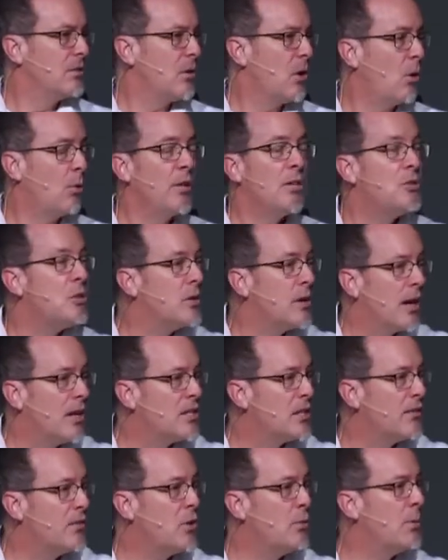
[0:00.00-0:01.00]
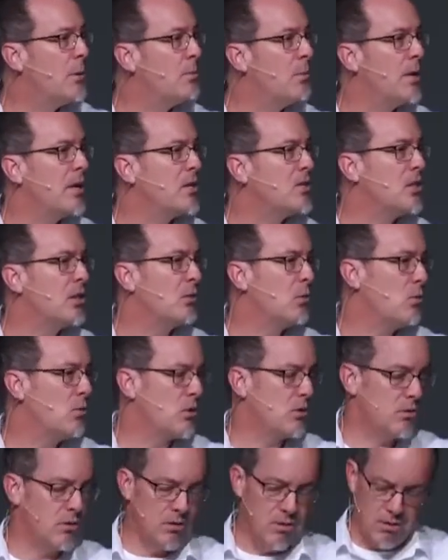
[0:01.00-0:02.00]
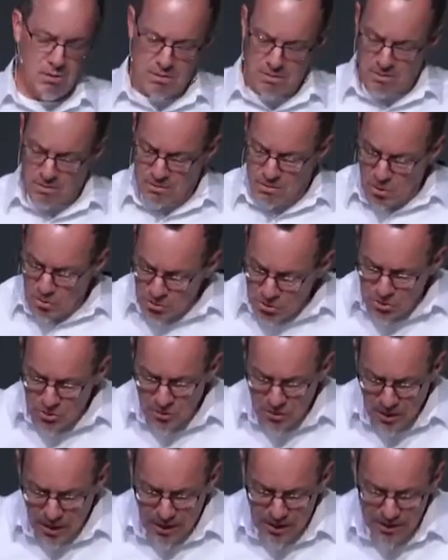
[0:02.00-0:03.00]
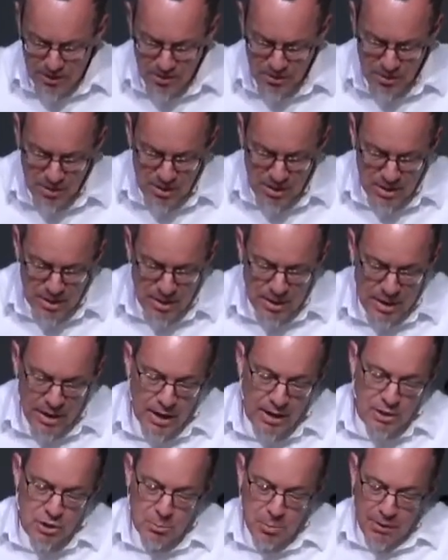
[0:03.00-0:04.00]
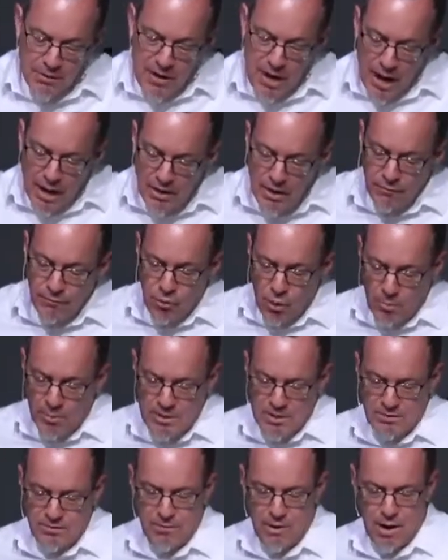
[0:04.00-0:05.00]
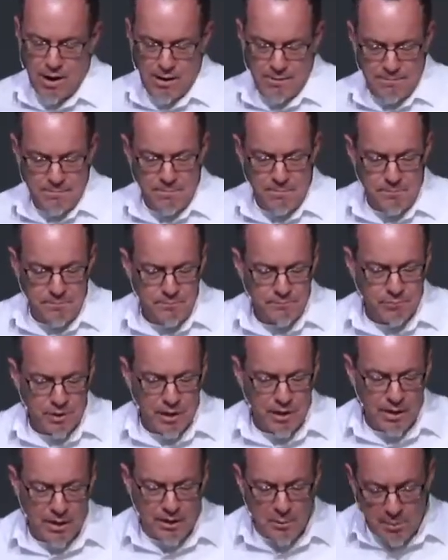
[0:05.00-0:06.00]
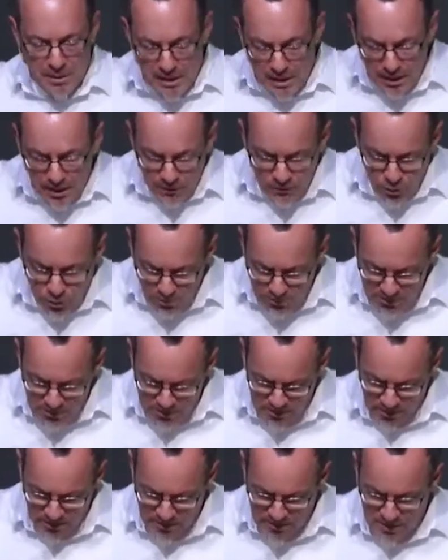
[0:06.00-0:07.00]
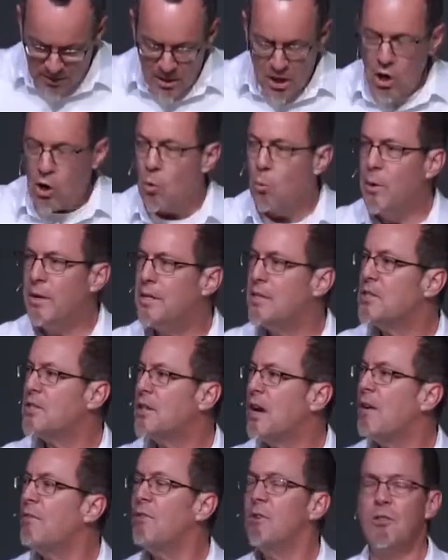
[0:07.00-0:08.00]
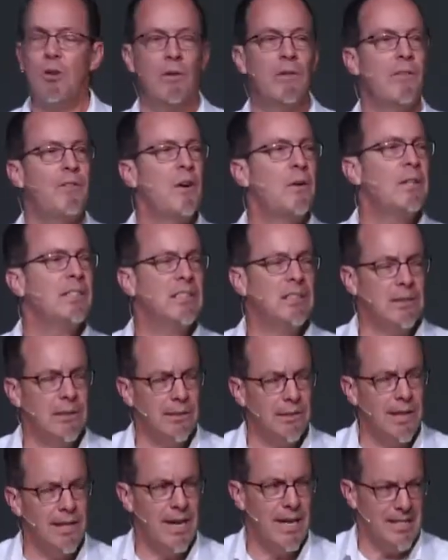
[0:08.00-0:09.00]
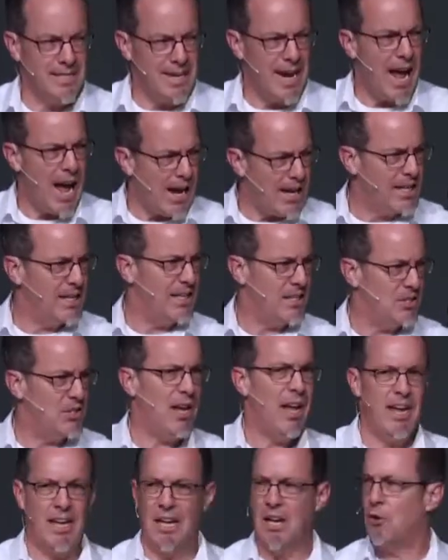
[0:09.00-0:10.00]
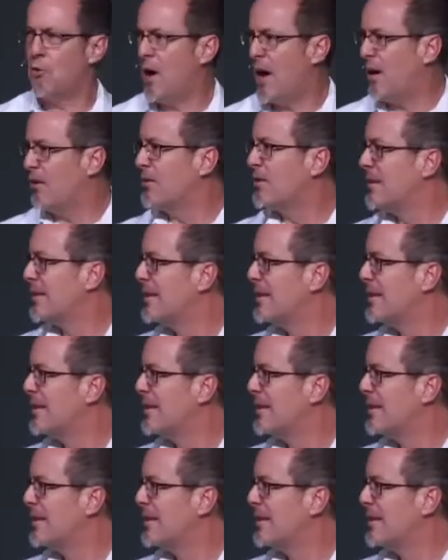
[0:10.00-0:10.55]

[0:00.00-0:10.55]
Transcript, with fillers: Only two kinds of human beings in the world, those two kinds. So by the end of Romans 5 and the beginning of Romans 6, we discover, though, that there is still an antagonist hanging around.